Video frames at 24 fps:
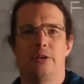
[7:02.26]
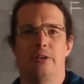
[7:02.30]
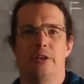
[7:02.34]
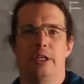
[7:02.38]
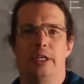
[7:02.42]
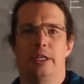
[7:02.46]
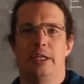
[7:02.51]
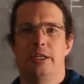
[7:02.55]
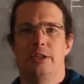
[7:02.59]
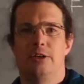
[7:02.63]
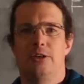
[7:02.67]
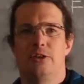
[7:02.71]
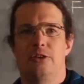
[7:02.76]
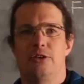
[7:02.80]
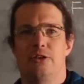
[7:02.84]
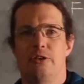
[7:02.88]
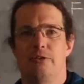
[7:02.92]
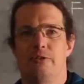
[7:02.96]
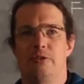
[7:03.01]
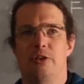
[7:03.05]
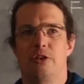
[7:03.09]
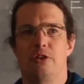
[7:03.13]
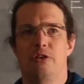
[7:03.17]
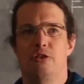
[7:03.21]
the ends
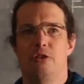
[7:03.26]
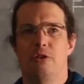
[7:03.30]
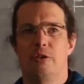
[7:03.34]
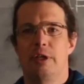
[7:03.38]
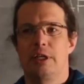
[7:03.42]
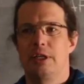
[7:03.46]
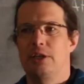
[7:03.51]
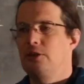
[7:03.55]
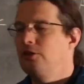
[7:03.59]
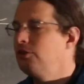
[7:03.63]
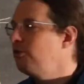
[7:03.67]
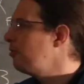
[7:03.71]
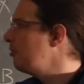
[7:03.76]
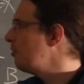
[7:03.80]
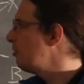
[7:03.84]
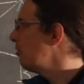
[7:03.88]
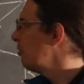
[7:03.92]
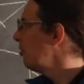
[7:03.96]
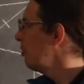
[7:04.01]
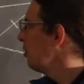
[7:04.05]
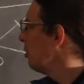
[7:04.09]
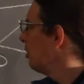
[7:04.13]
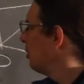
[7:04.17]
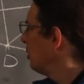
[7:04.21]
of the joints,
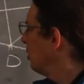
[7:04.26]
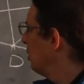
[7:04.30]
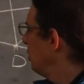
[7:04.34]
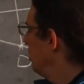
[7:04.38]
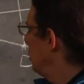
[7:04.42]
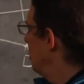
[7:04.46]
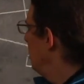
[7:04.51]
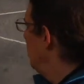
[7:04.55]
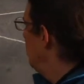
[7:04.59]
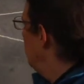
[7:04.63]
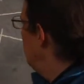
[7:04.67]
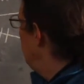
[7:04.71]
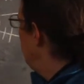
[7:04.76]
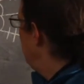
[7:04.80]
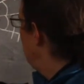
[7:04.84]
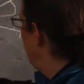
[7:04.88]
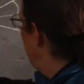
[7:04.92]
you'll